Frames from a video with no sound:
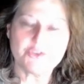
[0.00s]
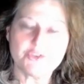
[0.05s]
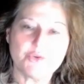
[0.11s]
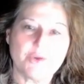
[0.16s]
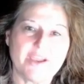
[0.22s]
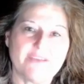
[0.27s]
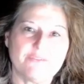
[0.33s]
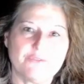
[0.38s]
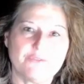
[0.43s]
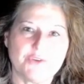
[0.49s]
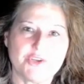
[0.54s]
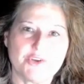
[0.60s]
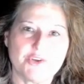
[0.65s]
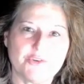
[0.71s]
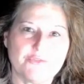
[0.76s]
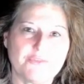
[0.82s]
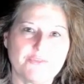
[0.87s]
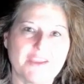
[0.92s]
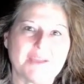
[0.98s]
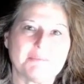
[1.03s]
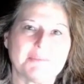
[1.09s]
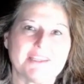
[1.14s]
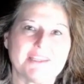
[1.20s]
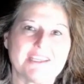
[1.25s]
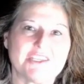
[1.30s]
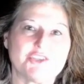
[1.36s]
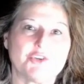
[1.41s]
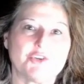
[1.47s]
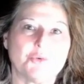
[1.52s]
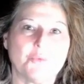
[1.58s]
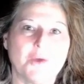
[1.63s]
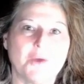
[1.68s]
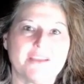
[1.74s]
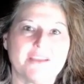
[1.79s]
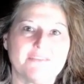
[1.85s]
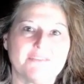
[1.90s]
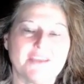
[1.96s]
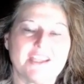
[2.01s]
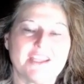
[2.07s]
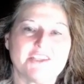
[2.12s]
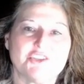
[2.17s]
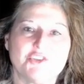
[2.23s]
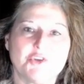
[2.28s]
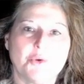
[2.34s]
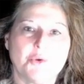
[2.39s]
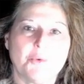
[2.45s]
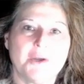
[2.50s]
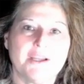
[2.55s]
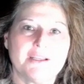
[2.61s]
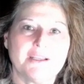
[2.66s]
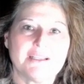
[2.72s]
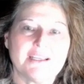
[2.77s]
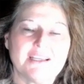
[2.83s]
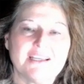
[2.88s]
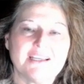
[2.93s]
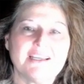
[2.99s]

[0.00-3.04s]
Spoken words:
you have for your family and your wife. And you know what?